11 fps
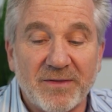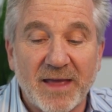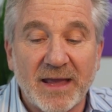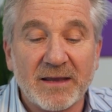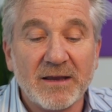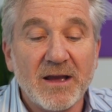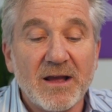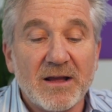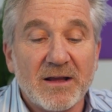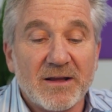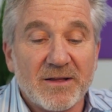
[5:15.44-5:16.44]

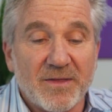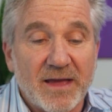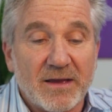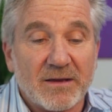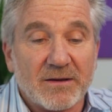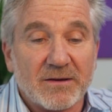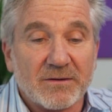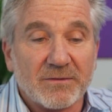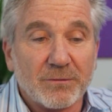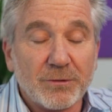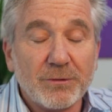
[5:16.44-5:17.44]
they
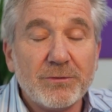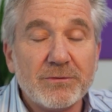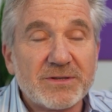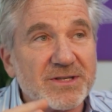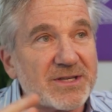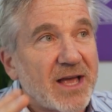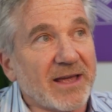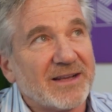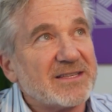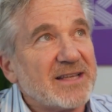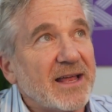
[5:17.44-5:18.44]
lose
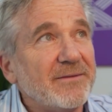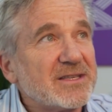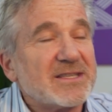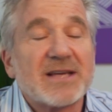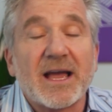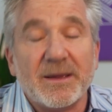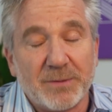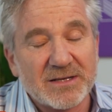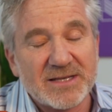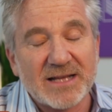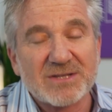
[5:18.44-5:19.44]
sight. It's not even sight,
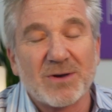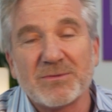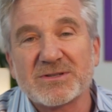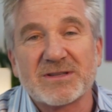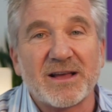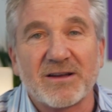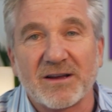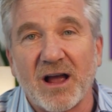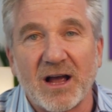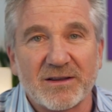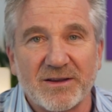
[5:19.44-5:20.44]
because that's almost like a
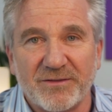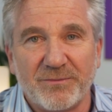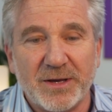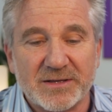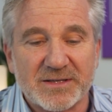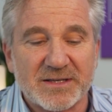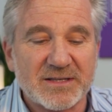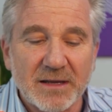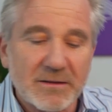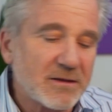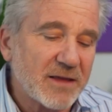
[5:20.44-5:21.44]
cognitive piece. It's
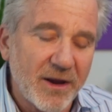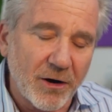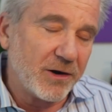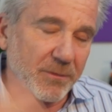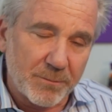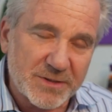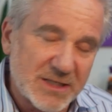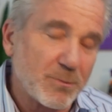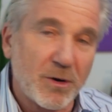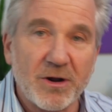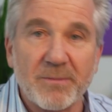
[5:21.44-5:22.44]
not that they aren't
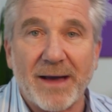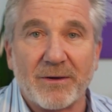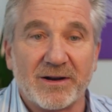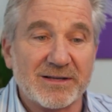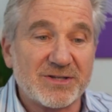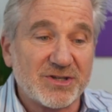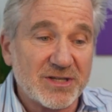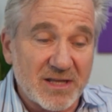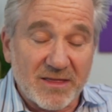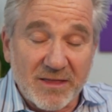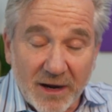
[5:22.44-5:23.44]
smart about it. It's
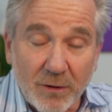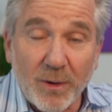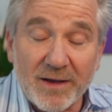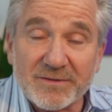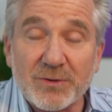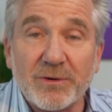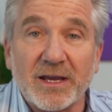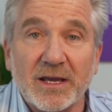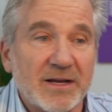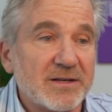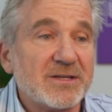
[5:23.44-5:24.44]
just their way of doing
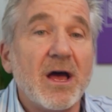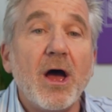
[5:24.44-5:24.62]
it is,